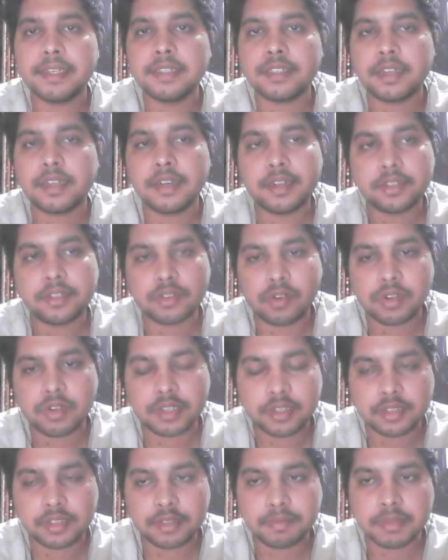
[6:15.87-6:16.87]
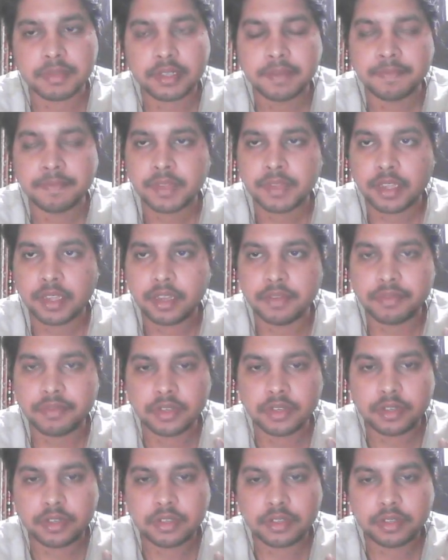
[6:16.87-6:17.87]
is Dassault Systems. If
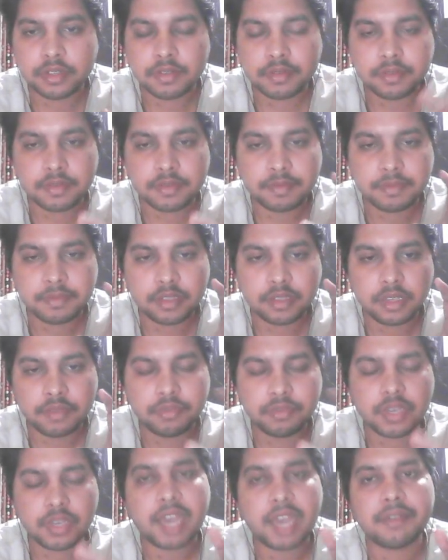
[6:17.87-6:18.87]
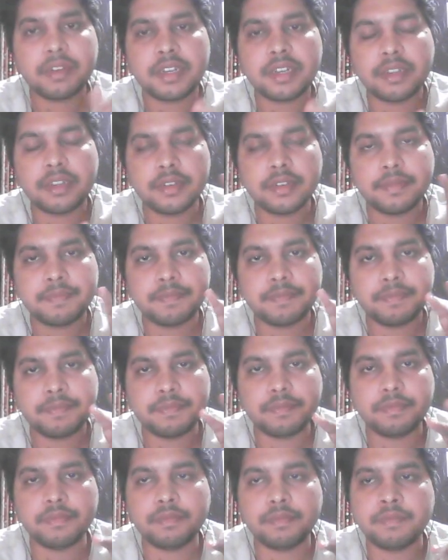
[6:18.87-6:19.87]
you have
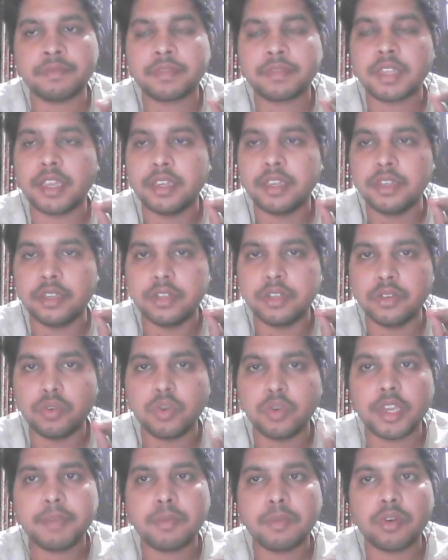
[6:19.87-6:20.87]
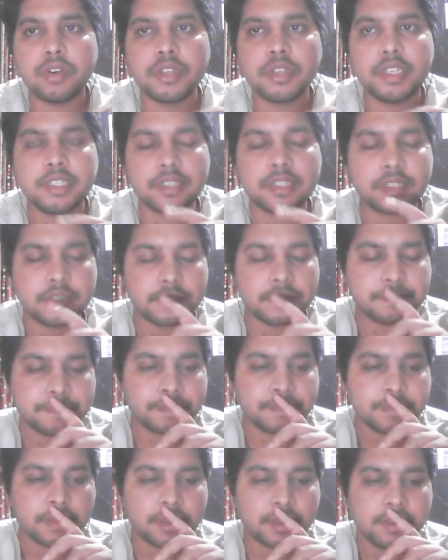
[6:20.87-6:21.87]
you know about this
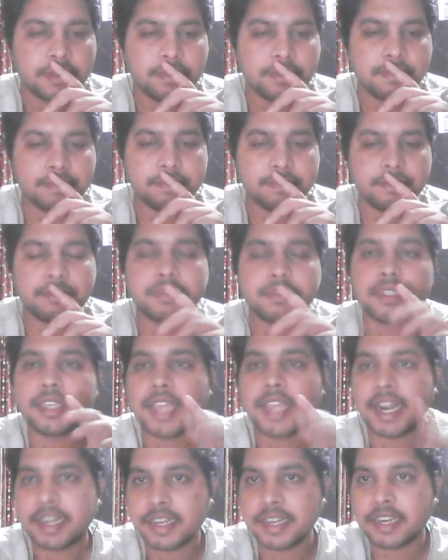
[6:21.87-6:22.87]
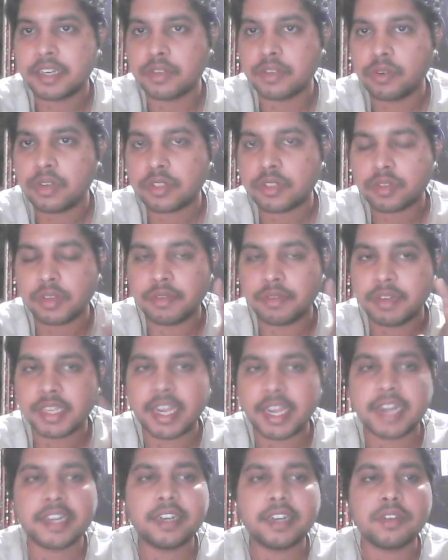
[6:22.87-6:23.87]
CATIA tool, so even
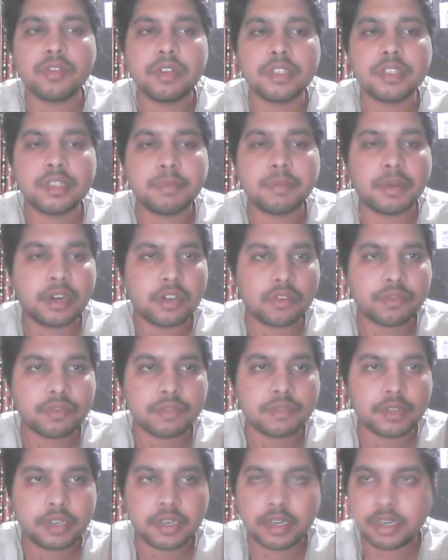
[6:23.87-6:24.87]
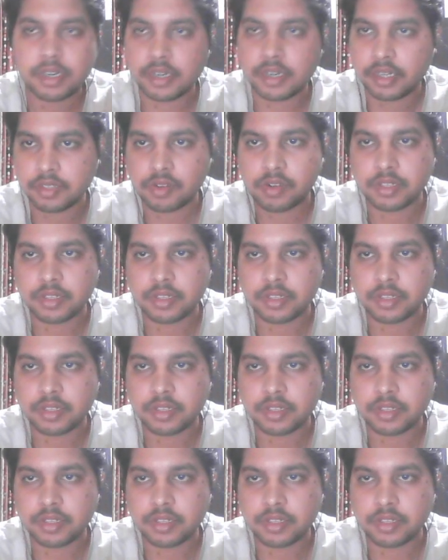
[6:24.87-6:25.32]
CATIA tool is a part of Dassault